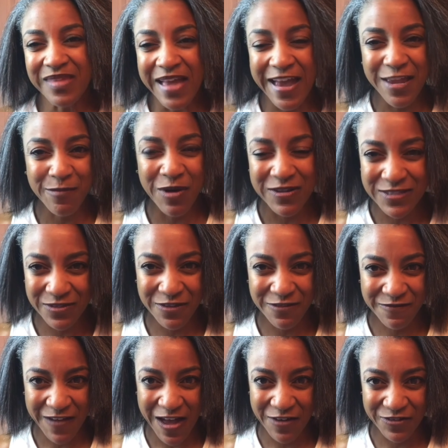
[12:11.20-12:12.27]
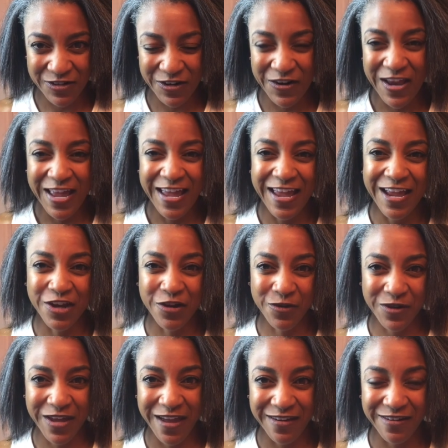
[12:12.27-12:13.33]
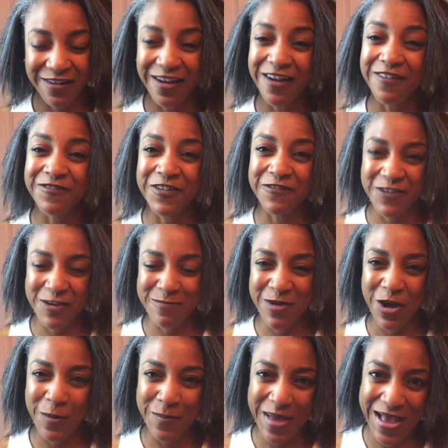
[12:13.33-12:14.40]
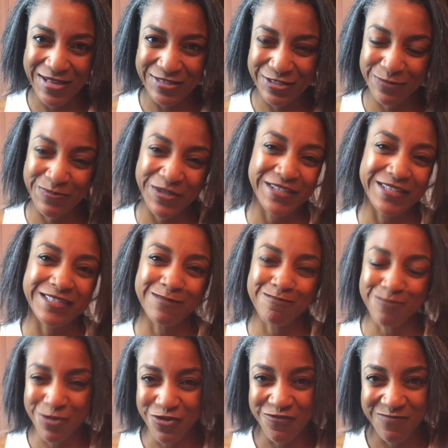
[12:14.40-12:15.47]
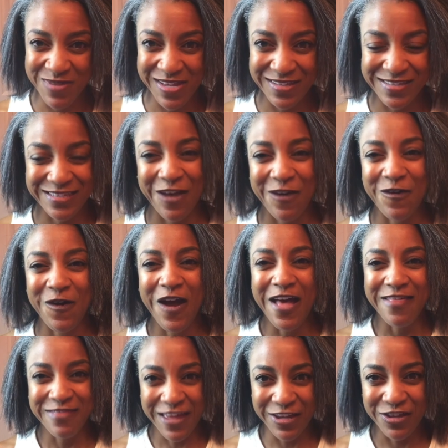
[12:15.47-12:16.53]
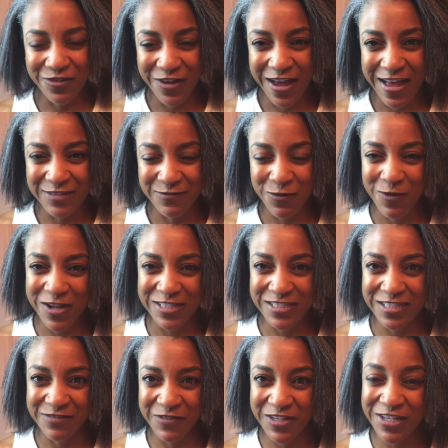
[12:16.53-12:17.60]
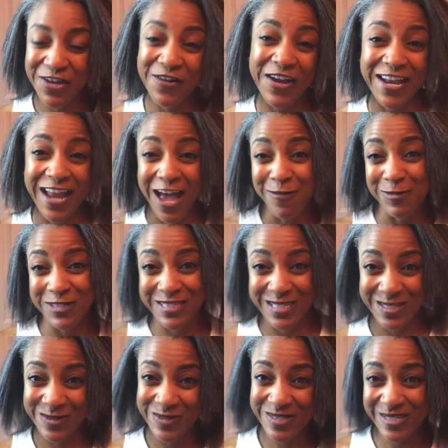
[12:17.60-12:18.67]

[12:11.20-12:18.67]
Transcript: I am also the founder and creator of the Female Masterpiece Movement. So thank you guys for watching this video, and I will see you